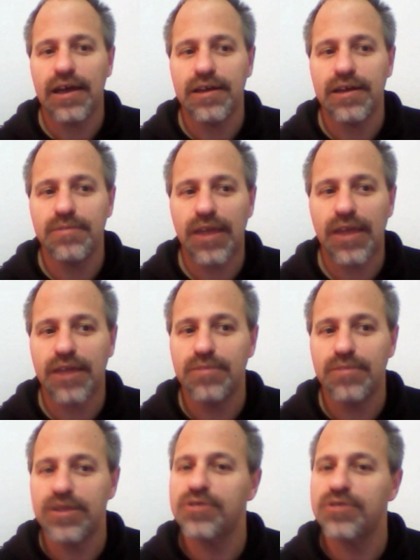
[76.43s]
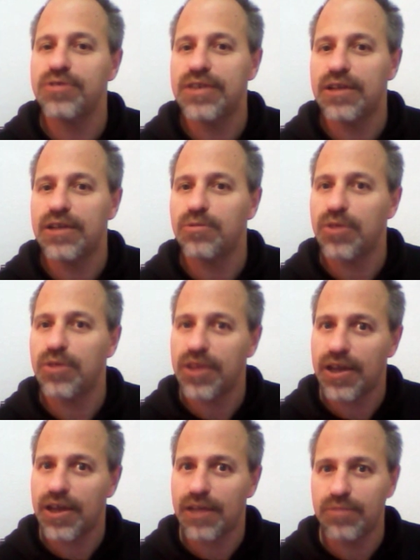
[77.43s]
committed to a deal with a company
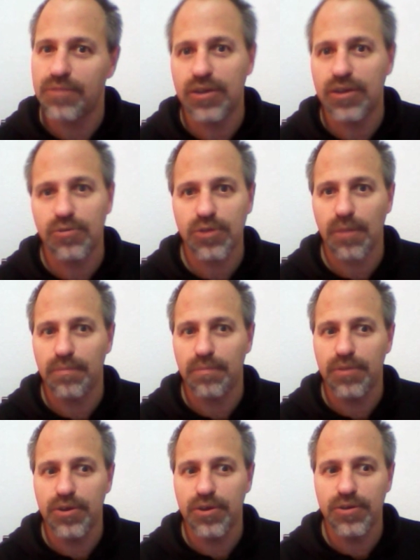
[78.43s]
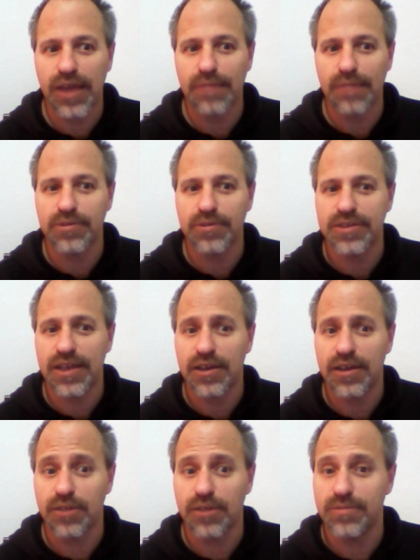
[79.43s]
called Blue Label Telecoms,
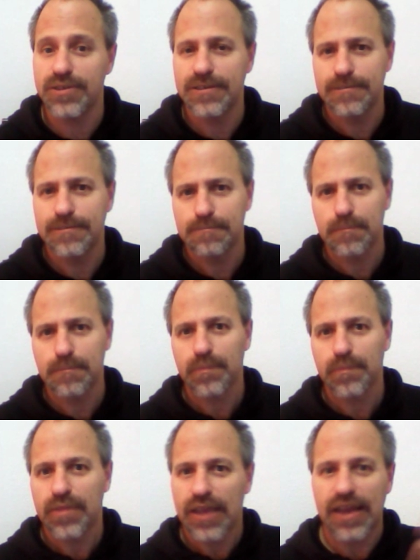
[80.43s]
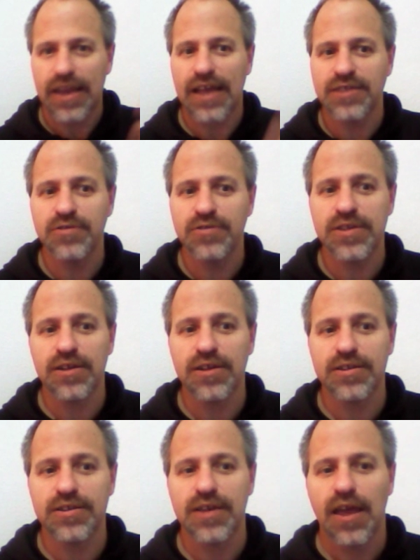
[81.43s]
and as a result,
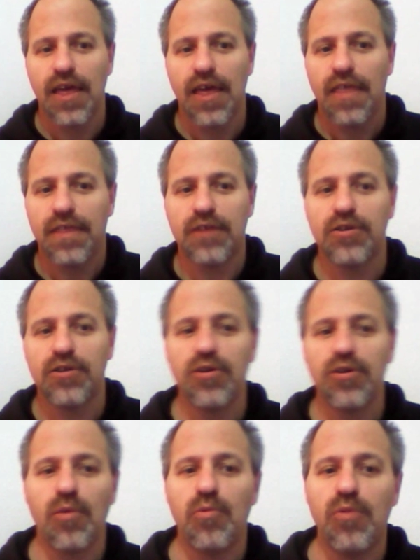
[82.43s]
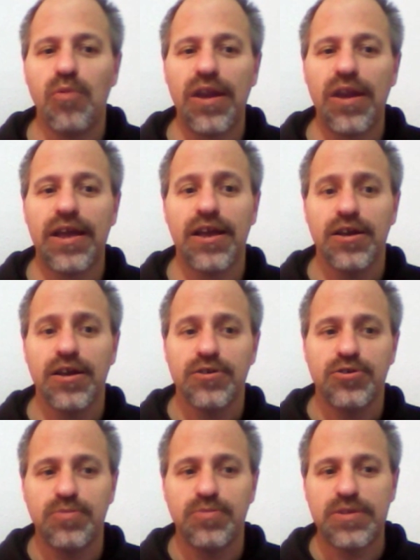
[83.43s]
they are not willing to
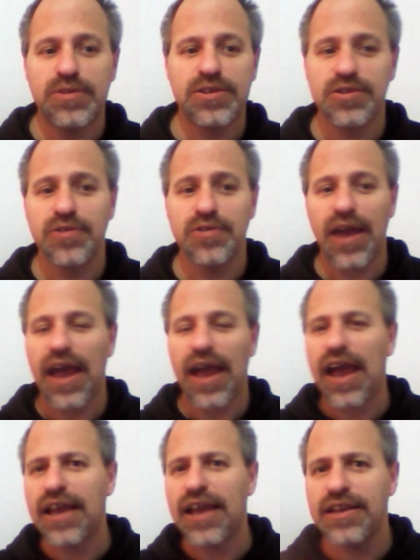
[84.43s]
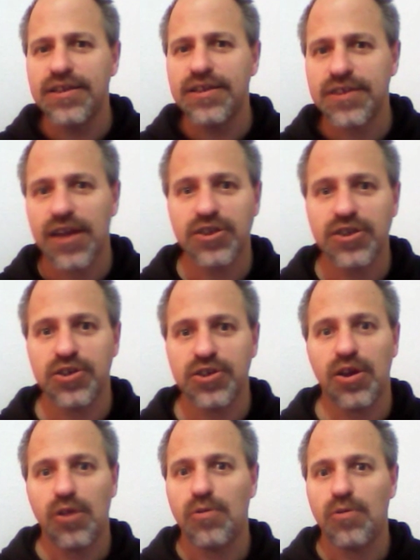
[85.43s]
pursue any discussion with
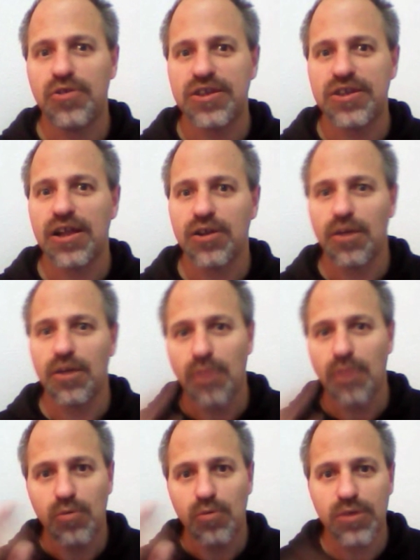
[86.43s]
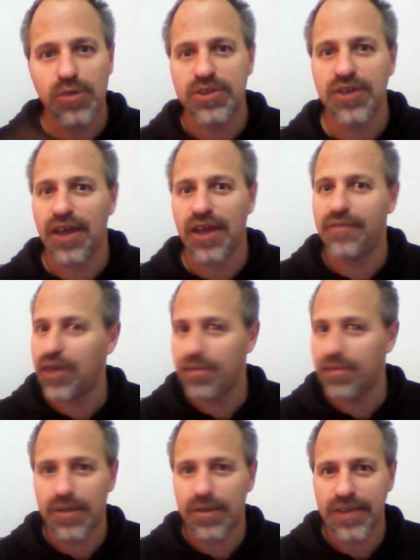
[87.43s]
Telkom whatsoever about
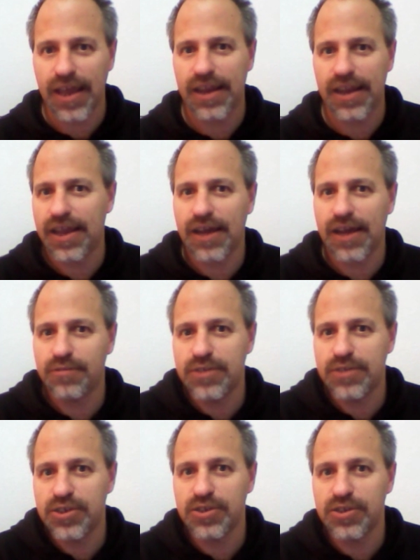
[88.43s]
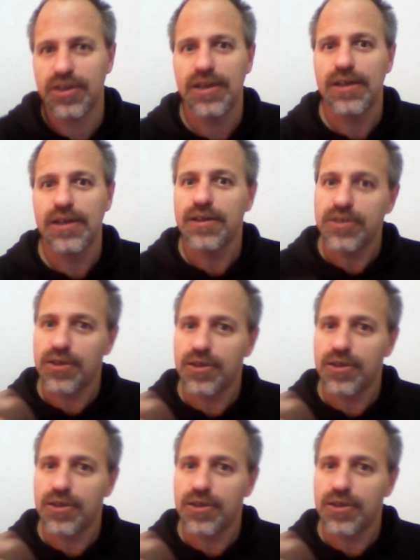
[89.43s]
any acquisition." So